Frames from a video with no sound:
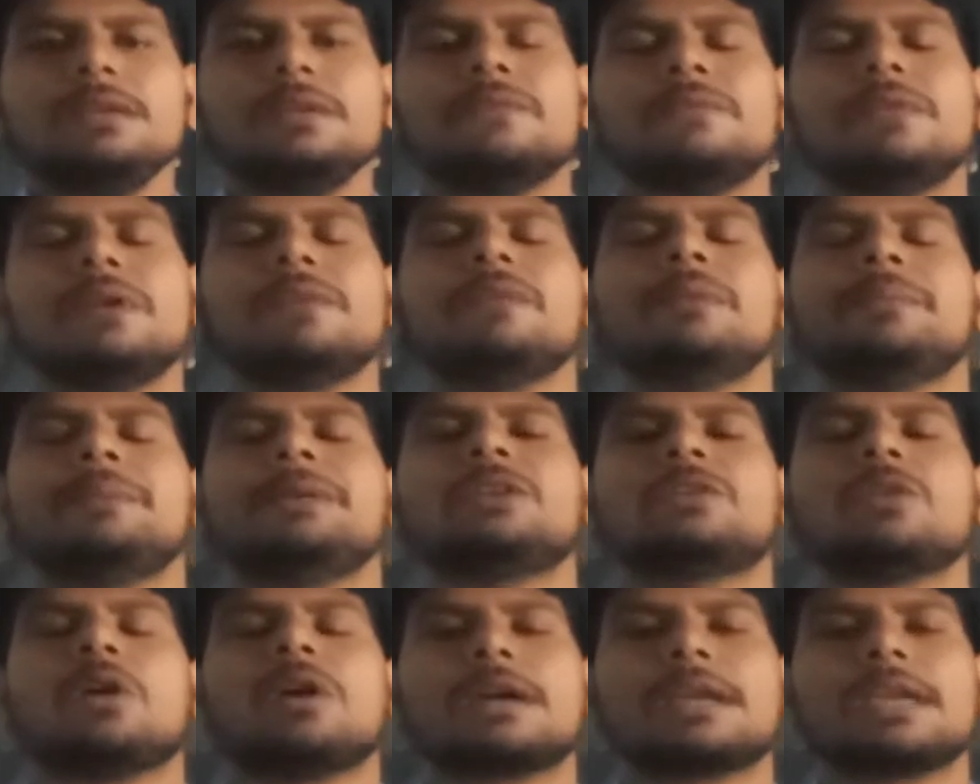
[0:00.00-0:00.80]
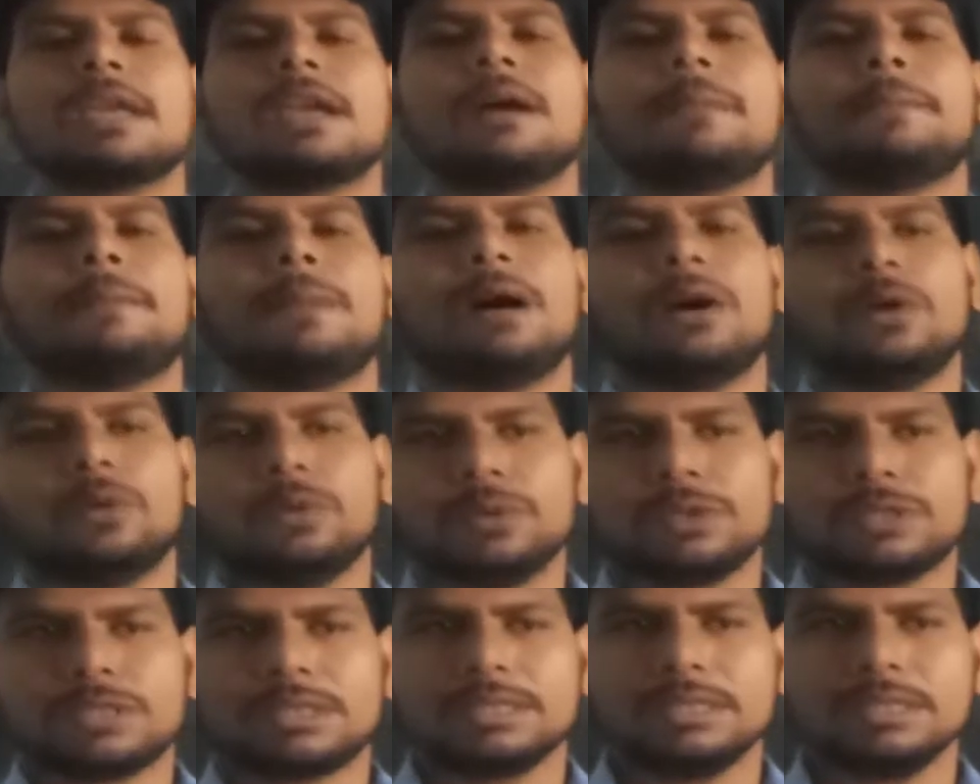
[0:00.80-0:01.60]
we will be talking
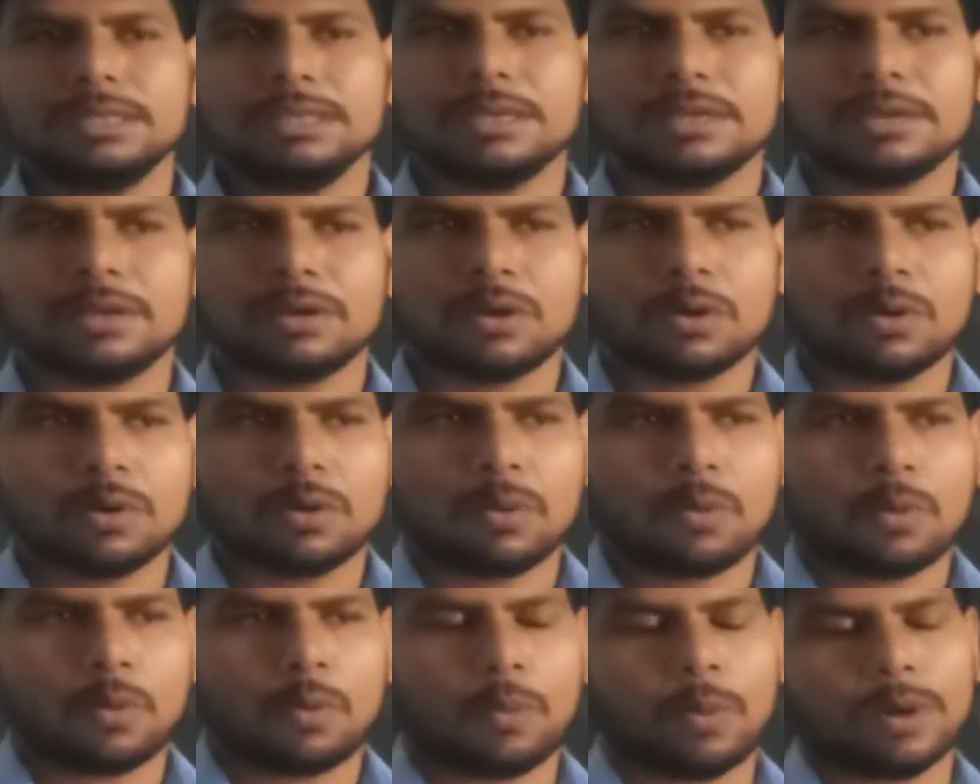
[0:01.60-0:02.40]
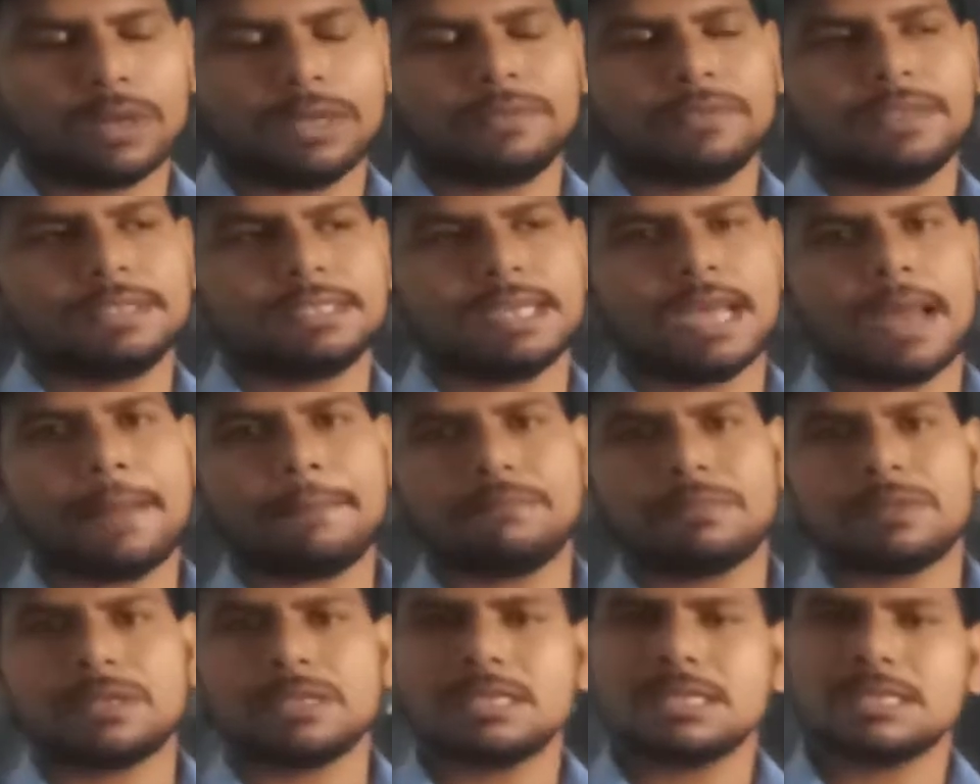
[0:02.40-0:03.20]
about one of the
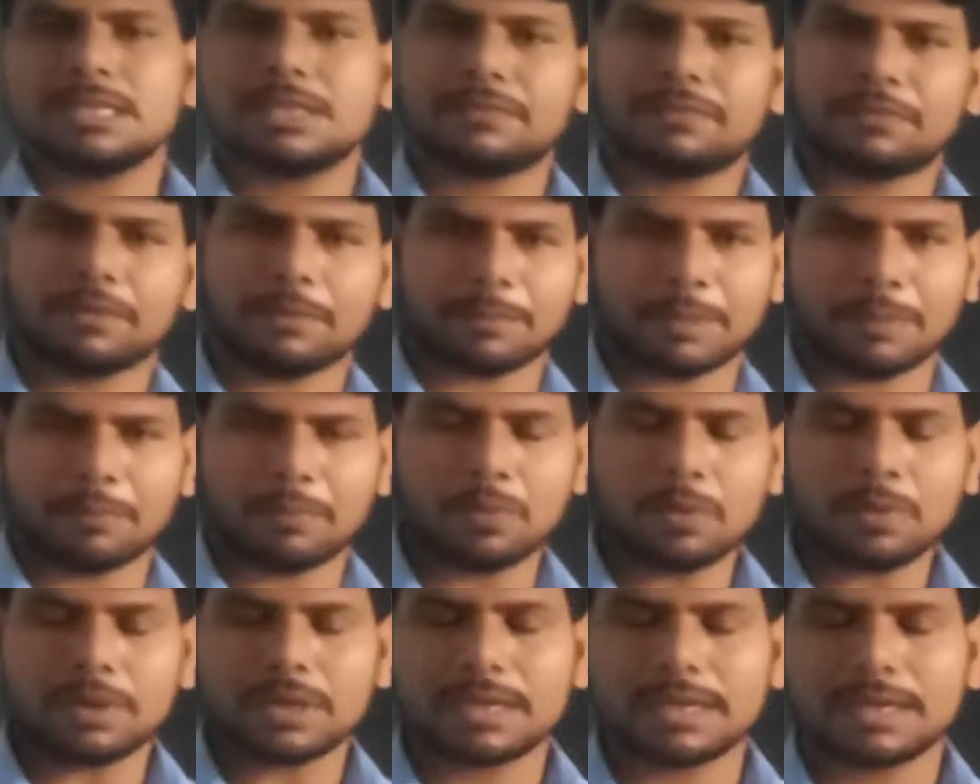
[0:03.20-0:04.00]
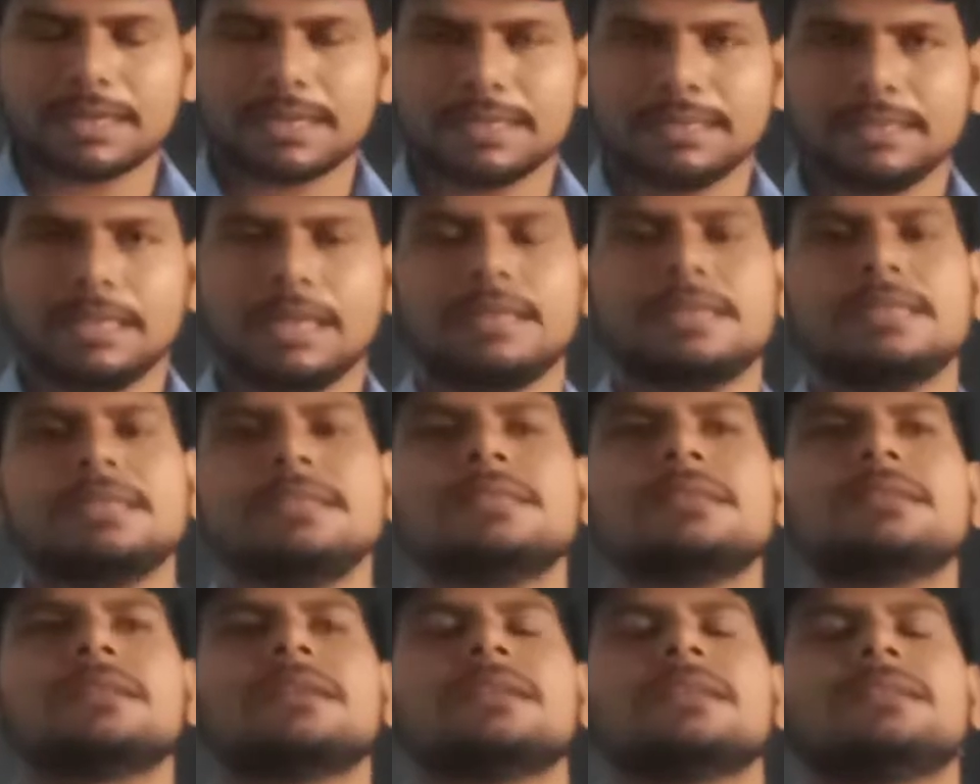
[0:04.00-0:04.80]
chapters from the book, that
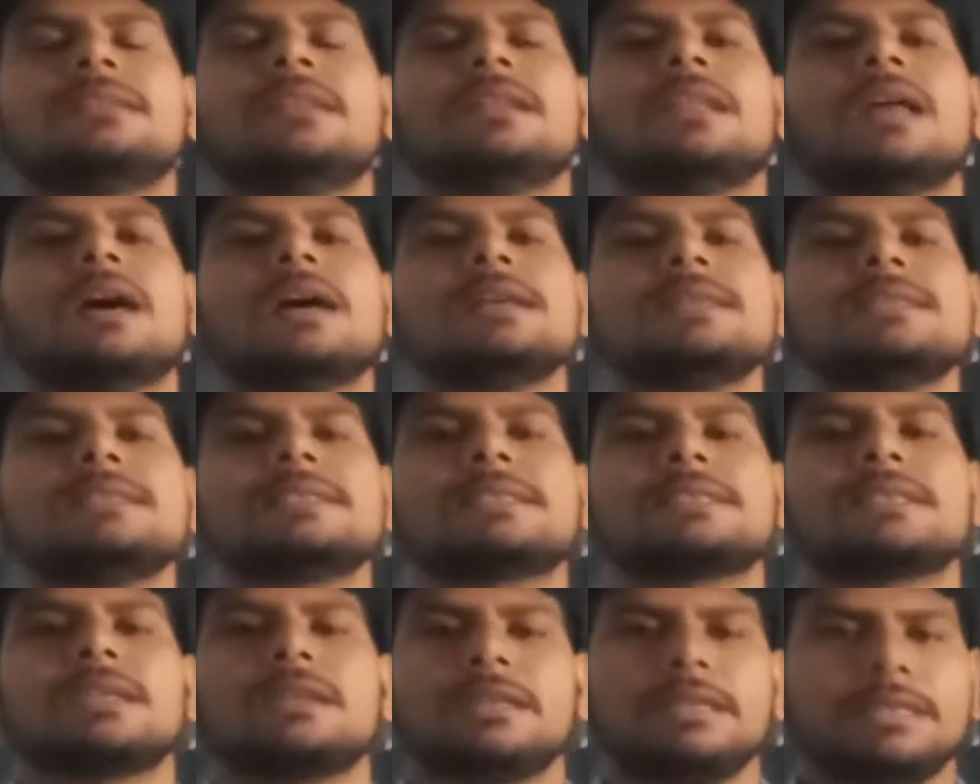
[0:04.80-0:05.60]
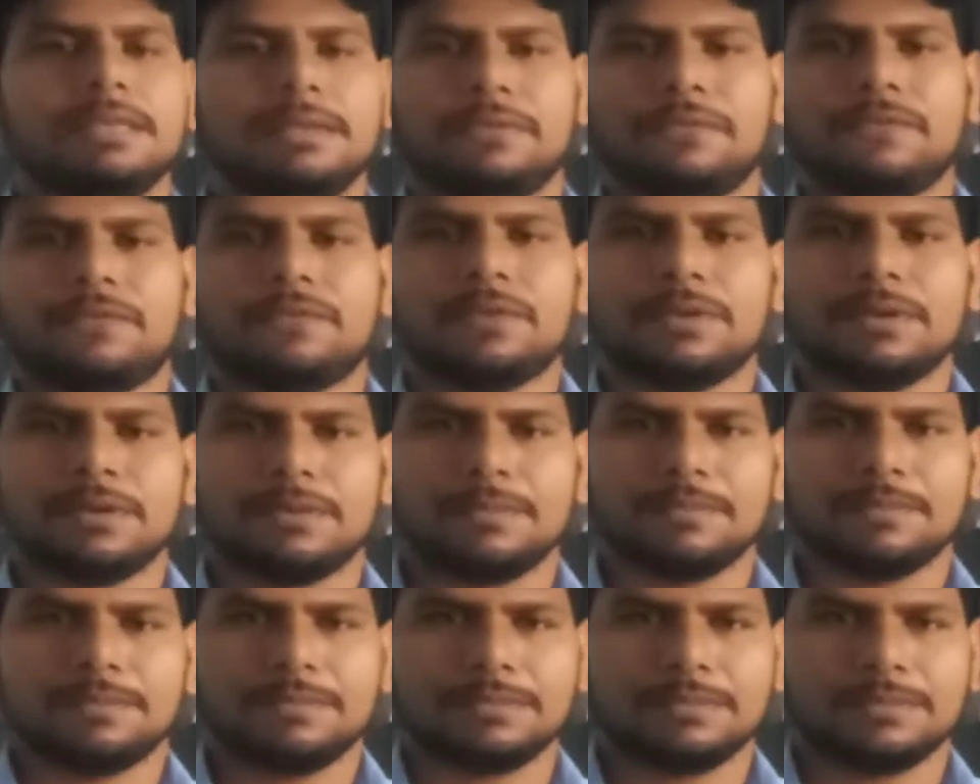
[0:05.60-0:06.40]
is The Last Leaf.
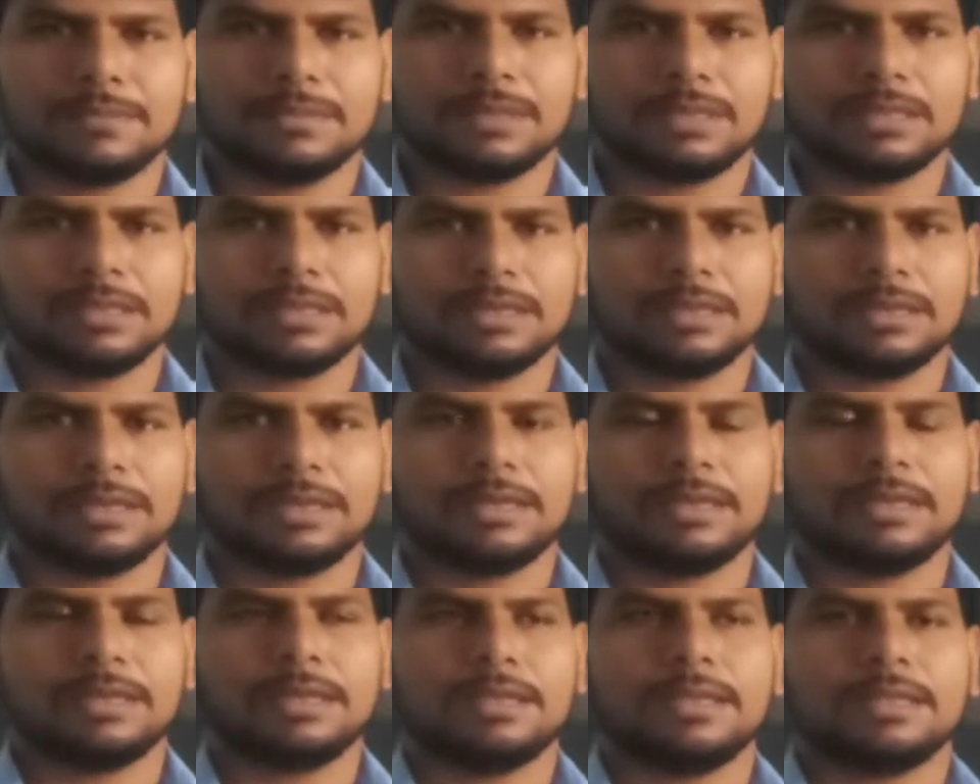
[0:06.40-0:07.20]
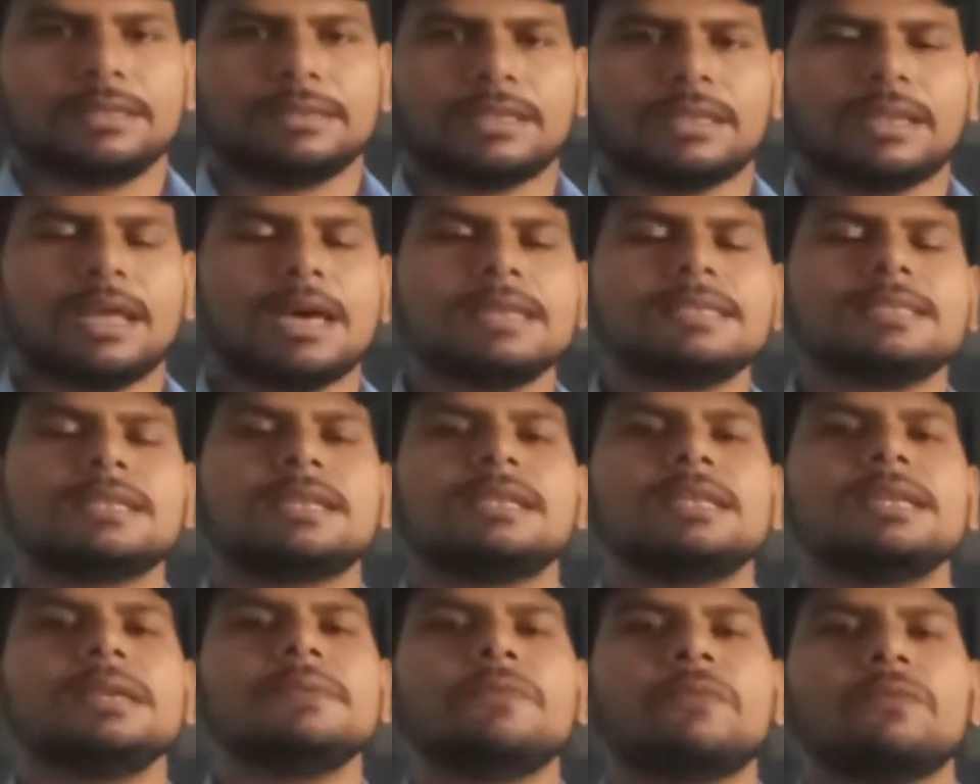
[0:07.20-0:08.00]
The
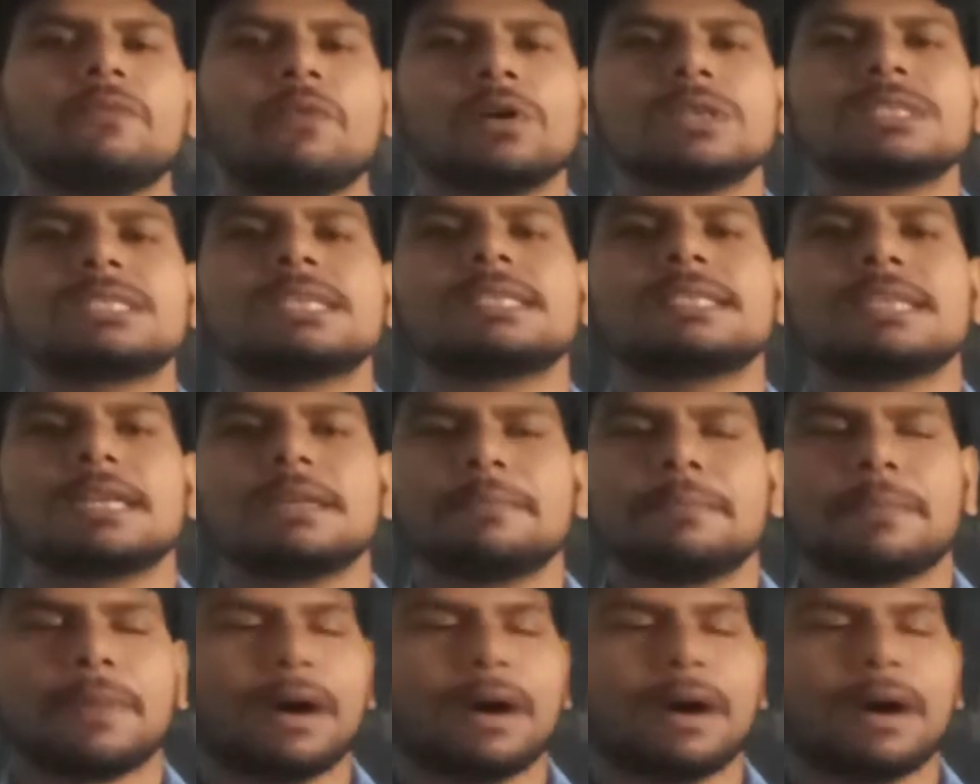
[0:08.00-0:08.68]
Last Leaf was written